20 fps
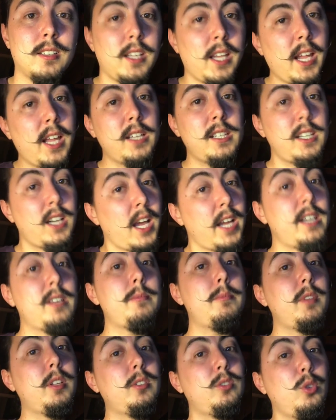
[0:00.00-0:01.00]
and an
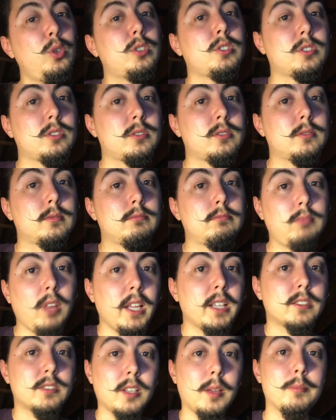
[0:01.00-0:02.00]
item that looks
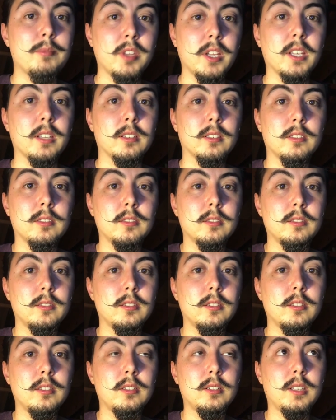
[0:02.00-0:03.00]
like something
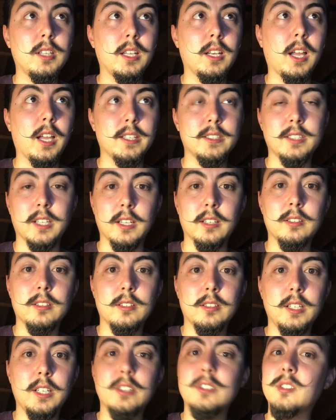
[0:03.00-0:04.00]
that I sent.
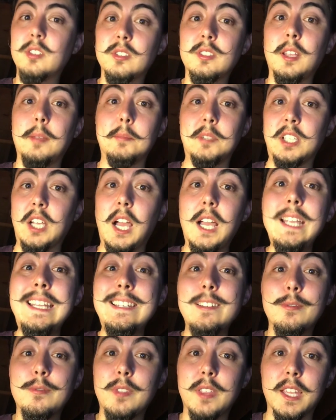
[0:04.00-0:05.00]
It's the same
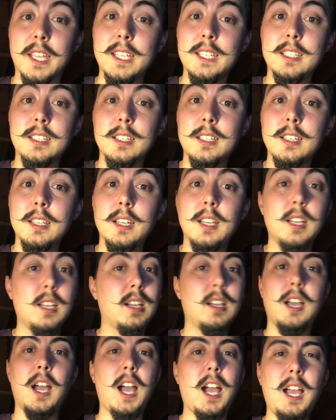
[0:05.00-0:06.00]
kind of thing.
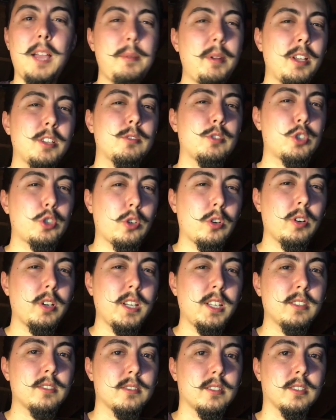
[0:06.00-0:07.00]
I'm not sure it
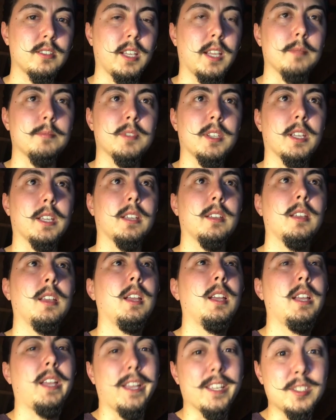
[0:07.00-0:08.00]
is the same thing,
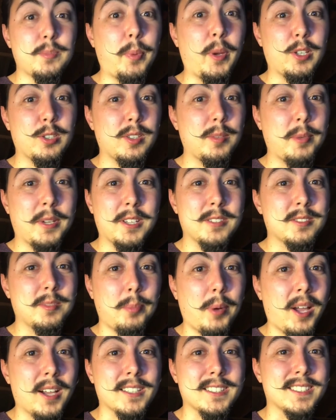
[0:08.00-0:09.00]
especially because the
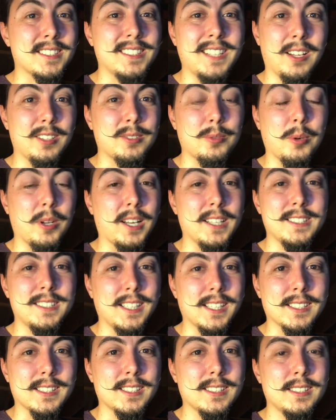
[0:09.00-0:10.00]
box is not the one I
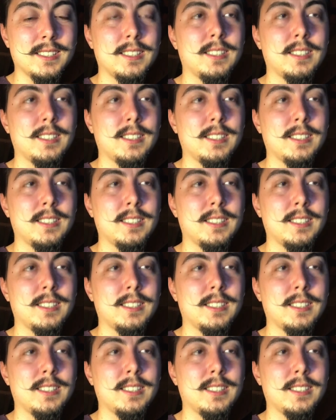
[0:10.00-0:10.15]
sent.